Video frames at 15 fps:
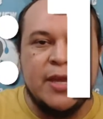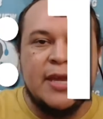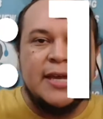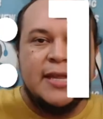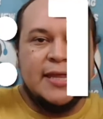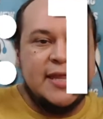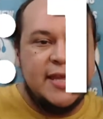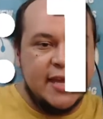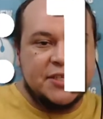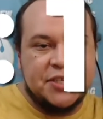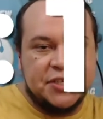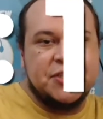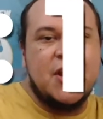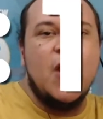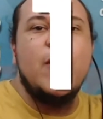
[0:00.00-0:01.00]
This
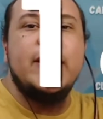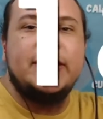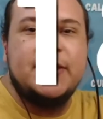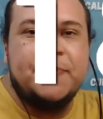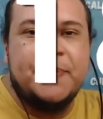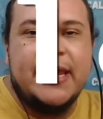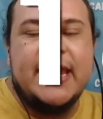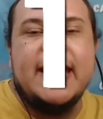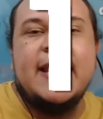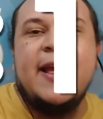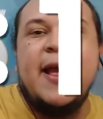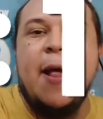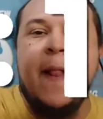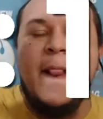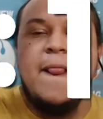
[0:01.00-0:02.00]
is going to
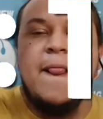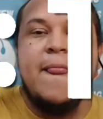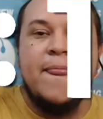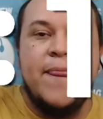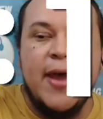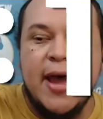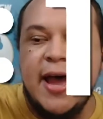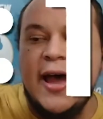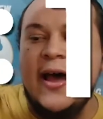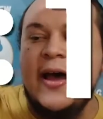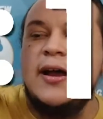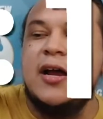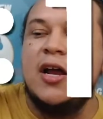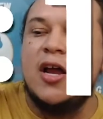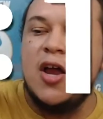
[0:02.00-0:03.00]
be the
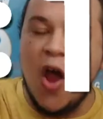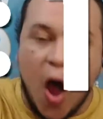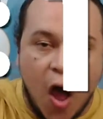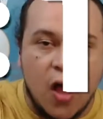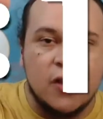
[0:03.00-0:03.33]
call